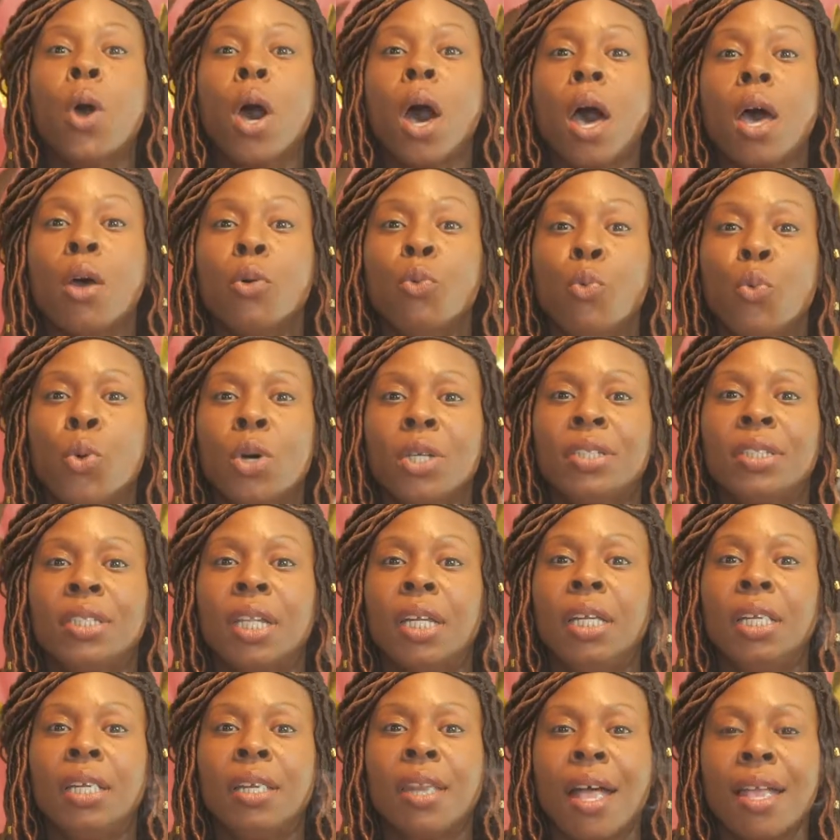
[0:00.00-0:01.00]
Where was
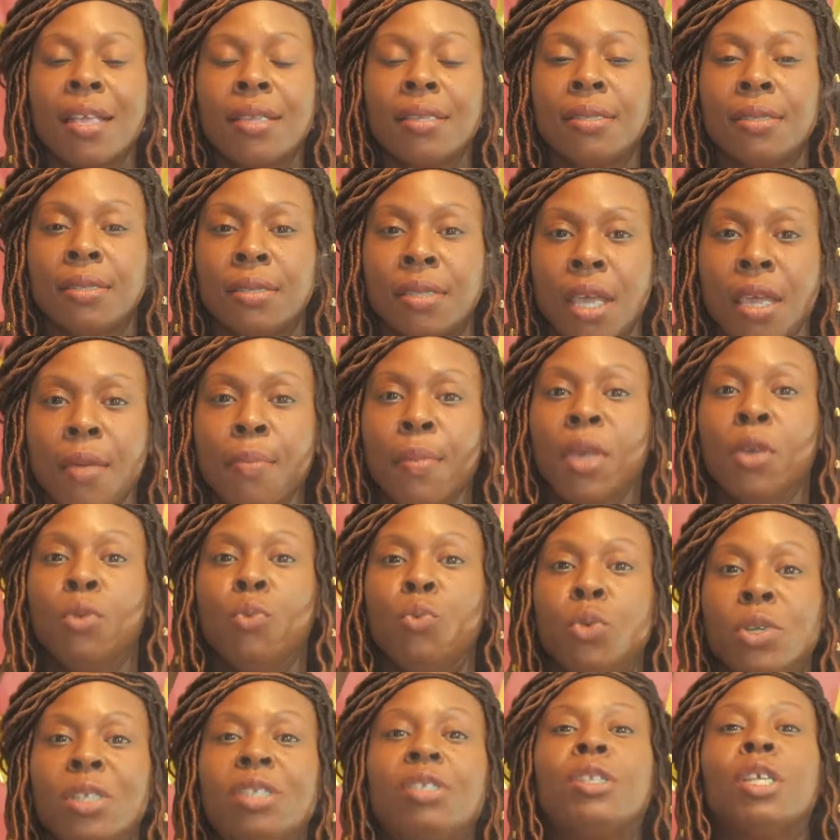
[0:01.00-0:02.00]
the last time
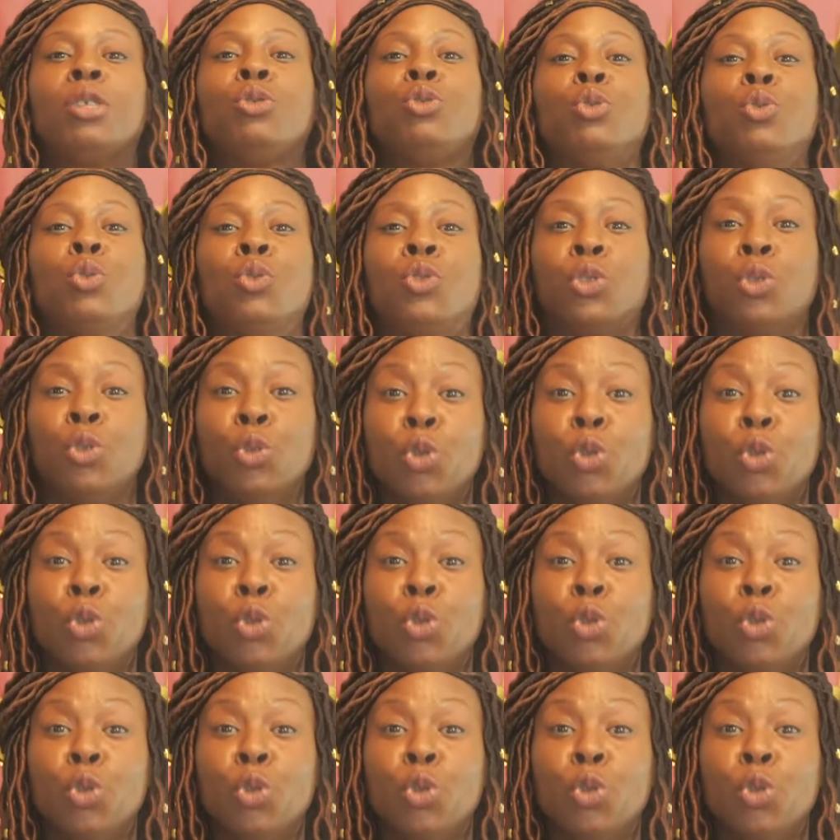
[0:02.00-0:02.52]
in which that you